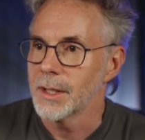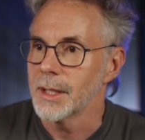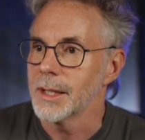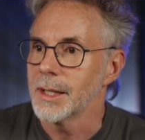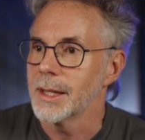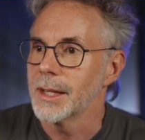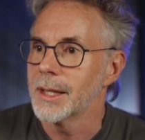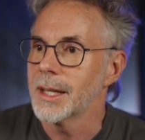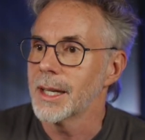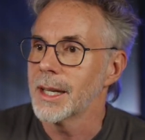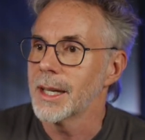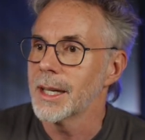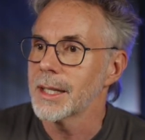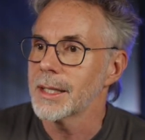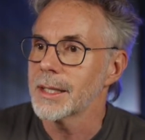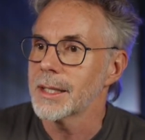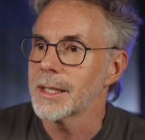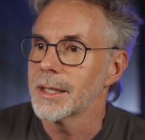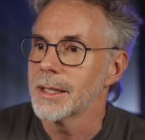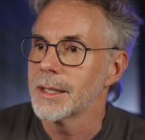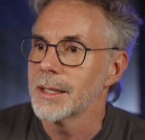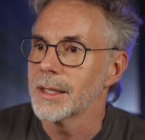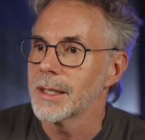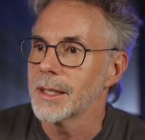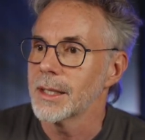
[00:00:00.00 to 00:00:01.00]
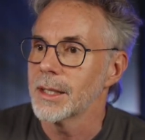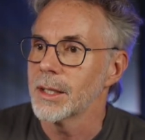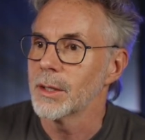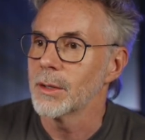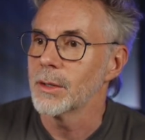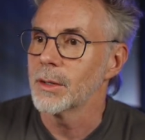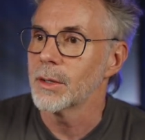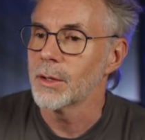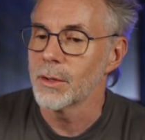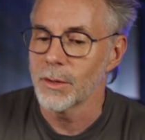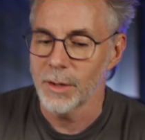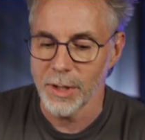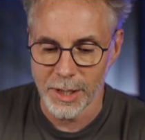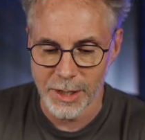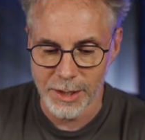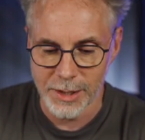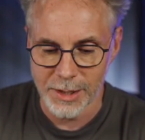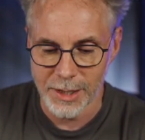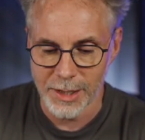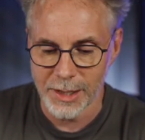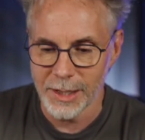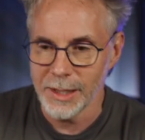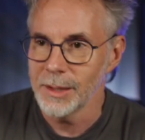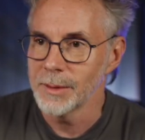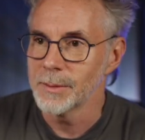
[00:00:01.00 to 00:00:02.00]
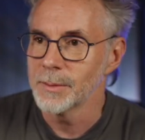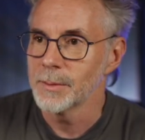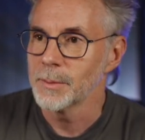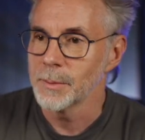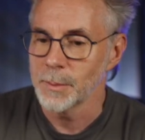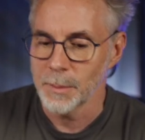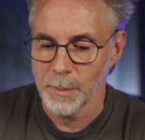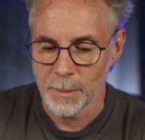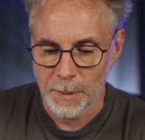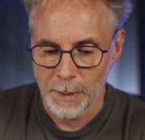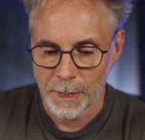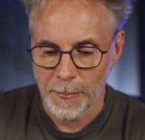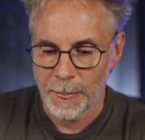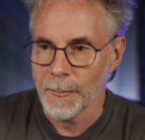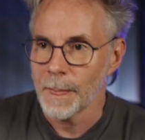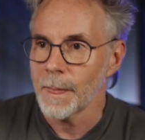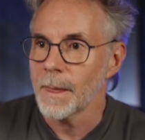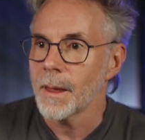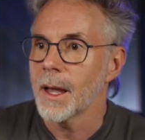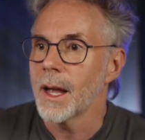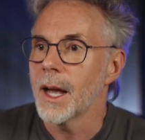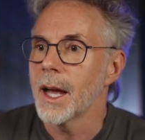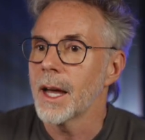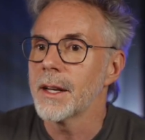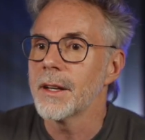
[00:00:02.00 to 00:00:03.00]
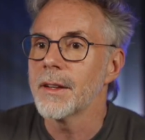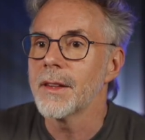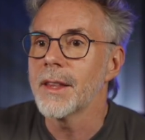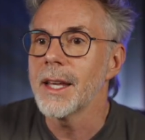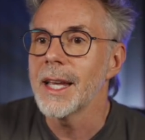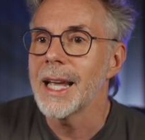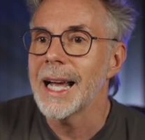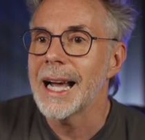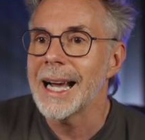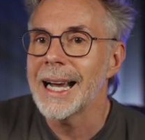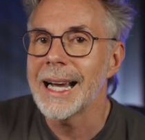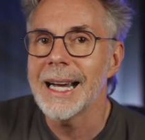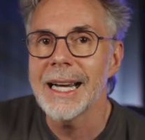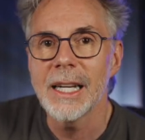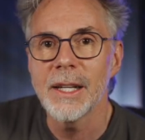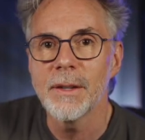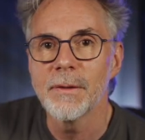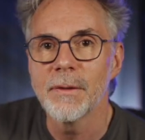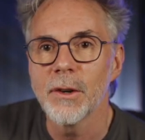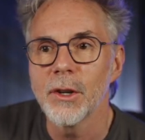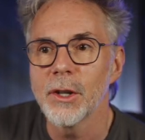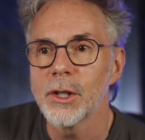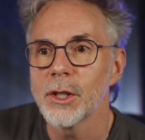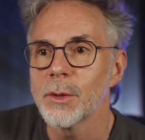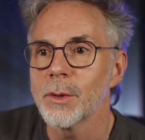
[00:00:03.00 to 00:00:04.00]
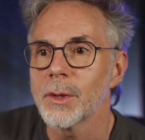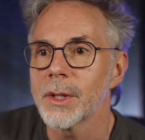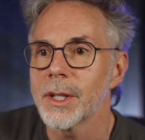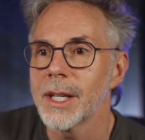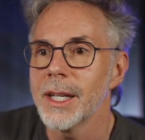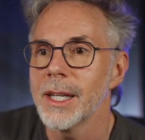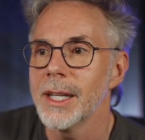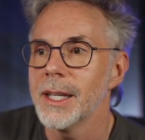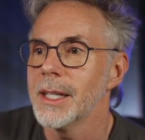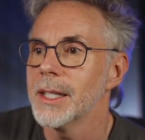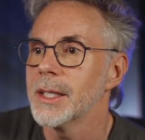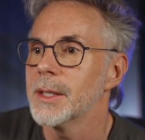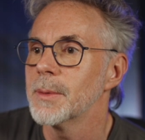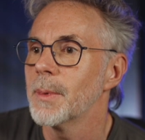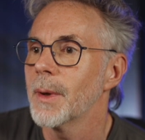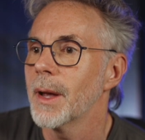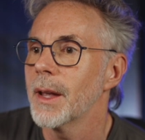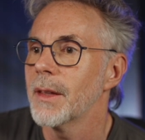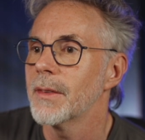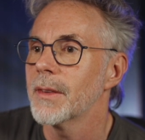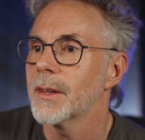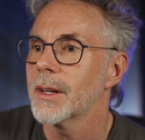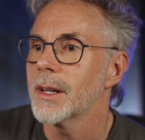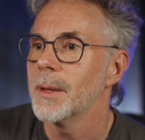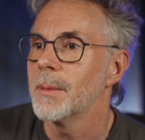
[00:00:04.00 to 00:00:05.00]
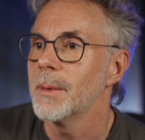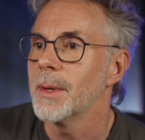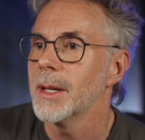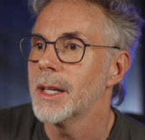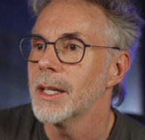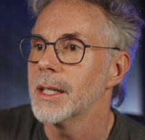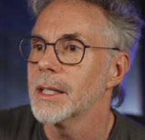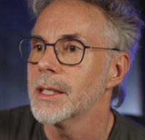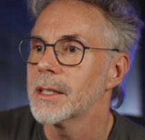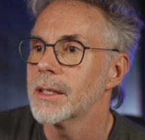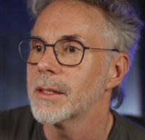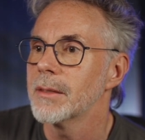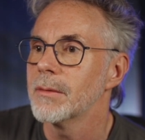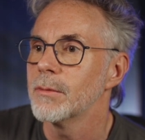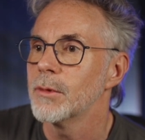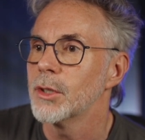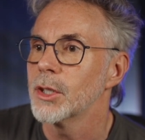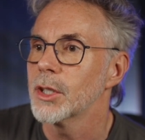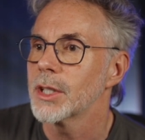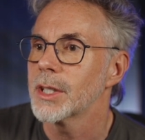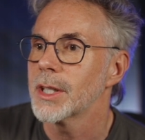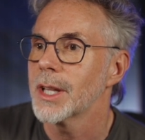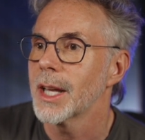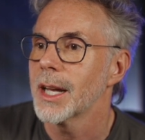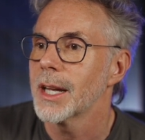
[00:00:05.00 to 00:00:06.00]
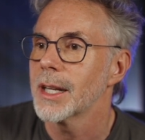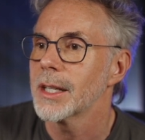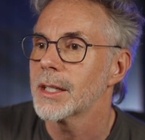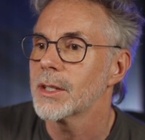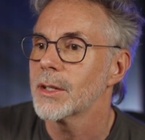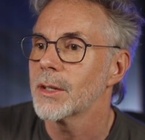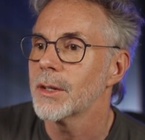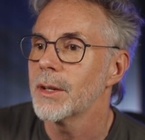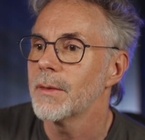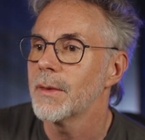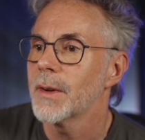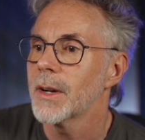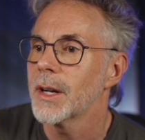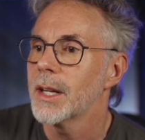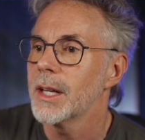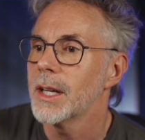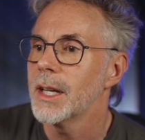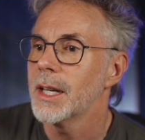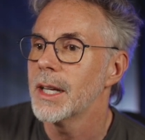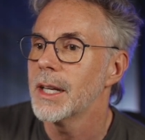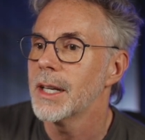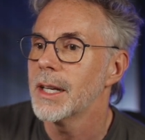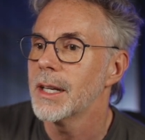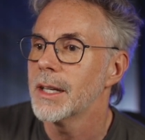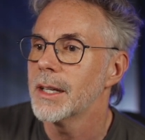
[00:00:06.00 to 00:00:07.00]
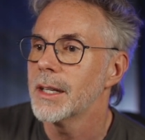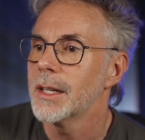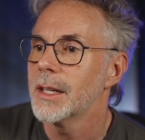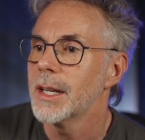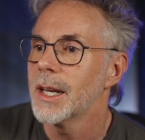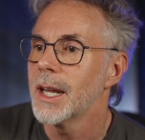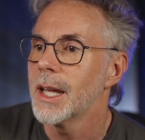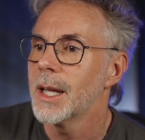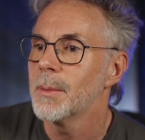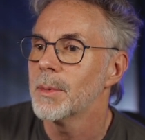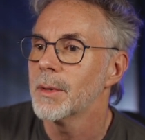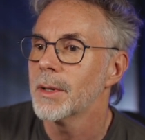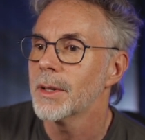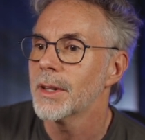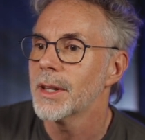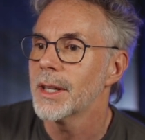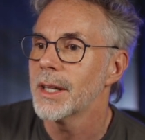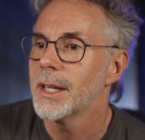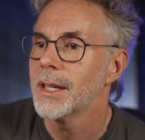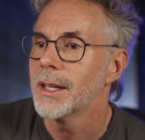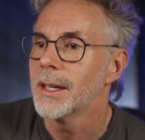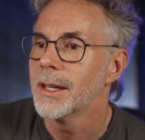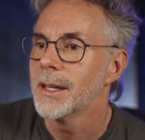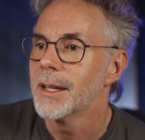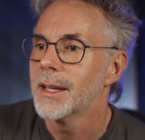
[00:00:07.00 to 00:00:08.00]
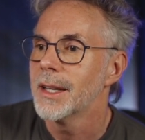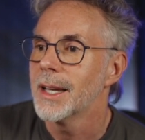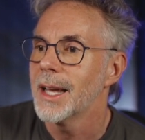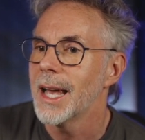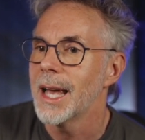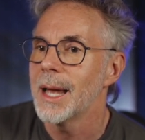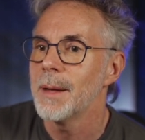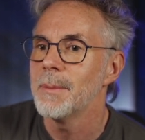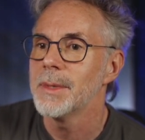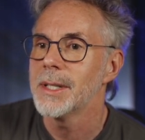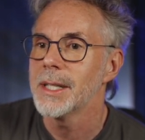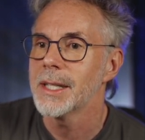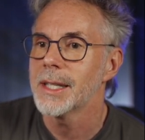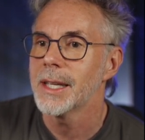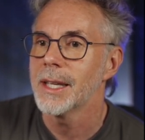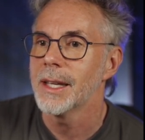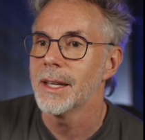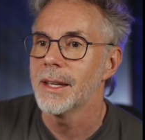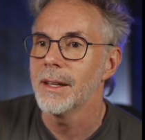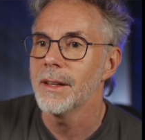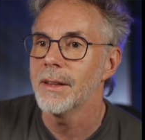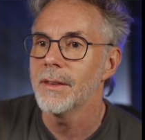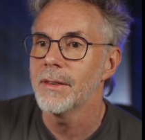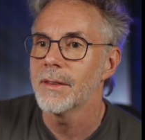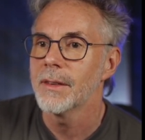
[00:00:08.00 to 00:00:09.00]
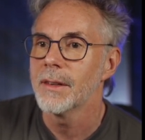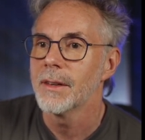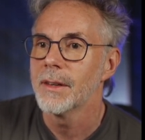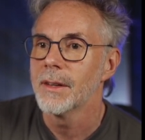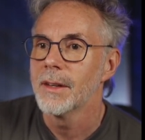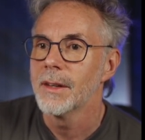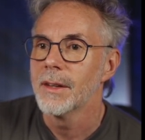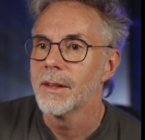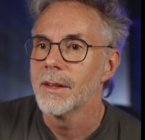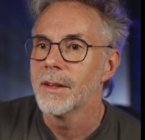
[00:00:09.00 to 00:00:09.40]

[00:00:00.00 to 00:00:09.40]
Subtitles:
like that and go crazy. And the hide virtual keys basically means just that. So if I enable the empty keys,